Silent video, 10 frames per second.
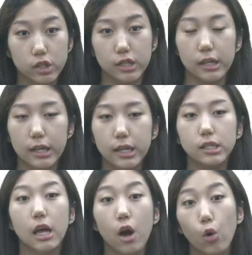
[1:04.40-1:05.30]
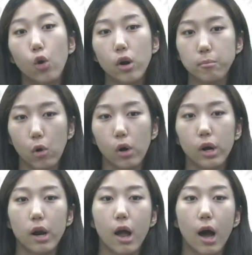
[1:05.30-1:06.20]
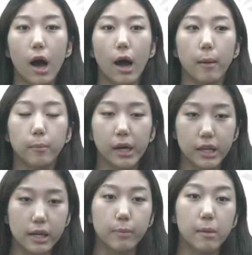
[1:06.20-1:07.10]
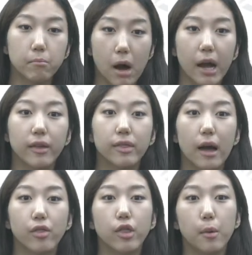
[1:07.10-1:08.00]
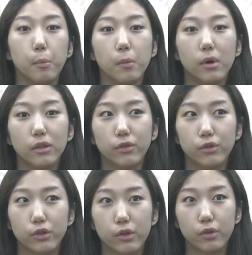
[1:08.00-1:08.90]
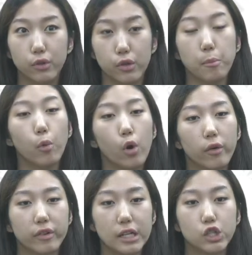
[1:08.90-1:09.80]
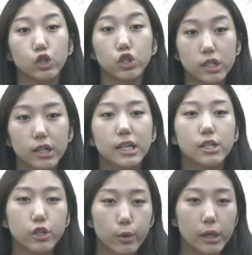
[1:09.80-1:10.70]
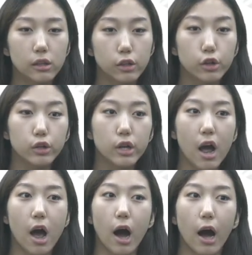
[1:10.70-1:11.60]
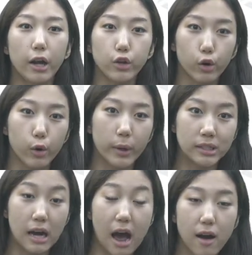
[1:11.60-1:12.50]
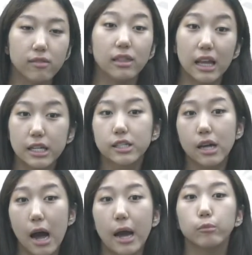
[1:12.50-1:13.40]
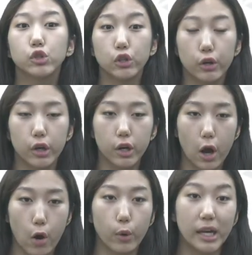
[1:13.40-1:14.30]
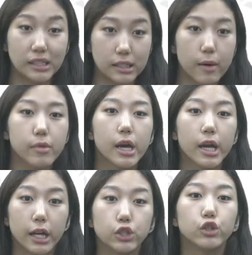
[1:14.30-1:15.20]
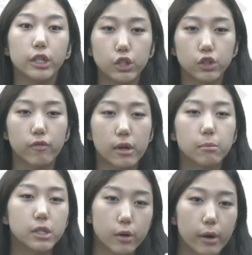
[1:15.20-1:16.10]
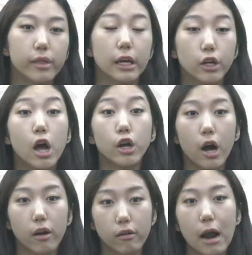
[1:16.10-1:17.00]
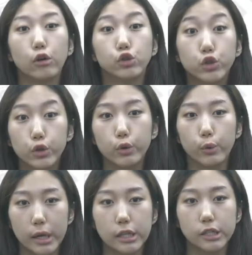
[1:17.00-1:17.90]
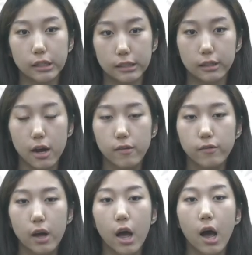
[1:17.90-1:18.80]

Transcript: studies or more, but keep in mind that the more research studies you include, you're going to have less time to go in depth into each of them. So I think around 2 is good enough.